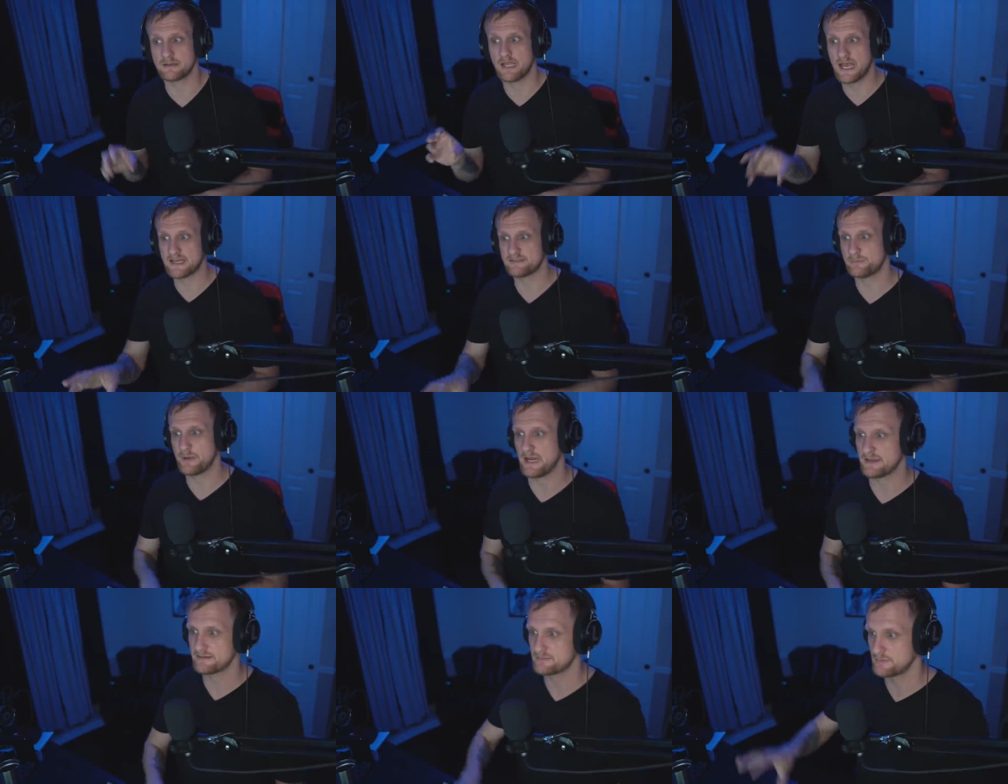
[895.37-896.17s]

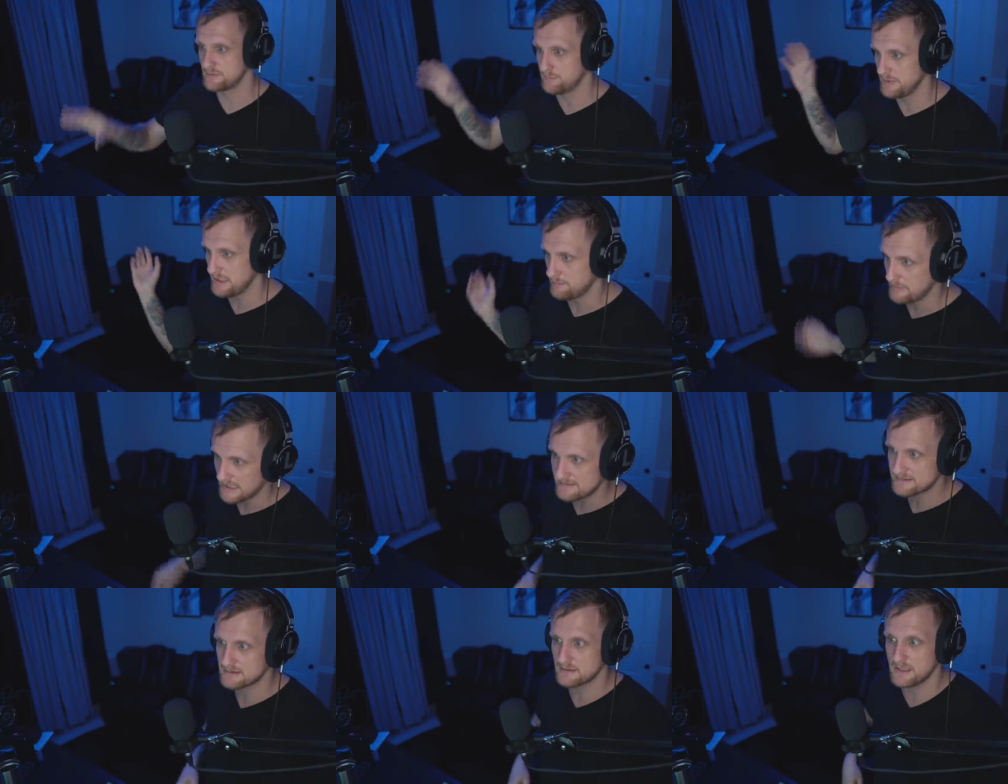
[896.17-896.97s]
LastPass would be
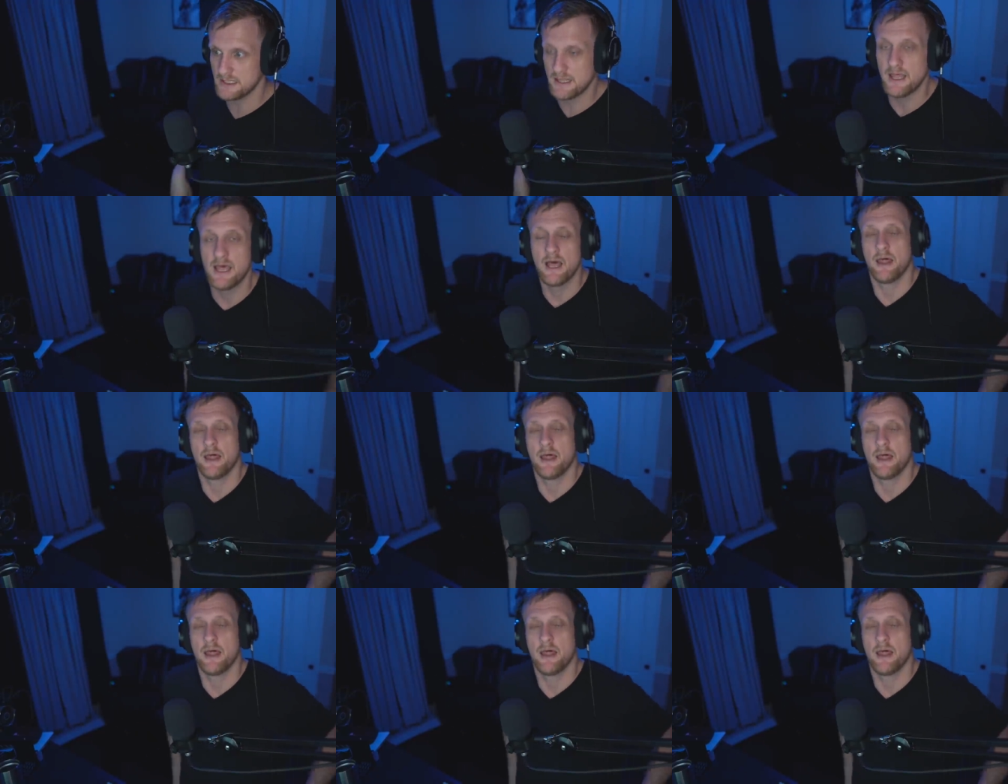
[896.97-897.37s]
basically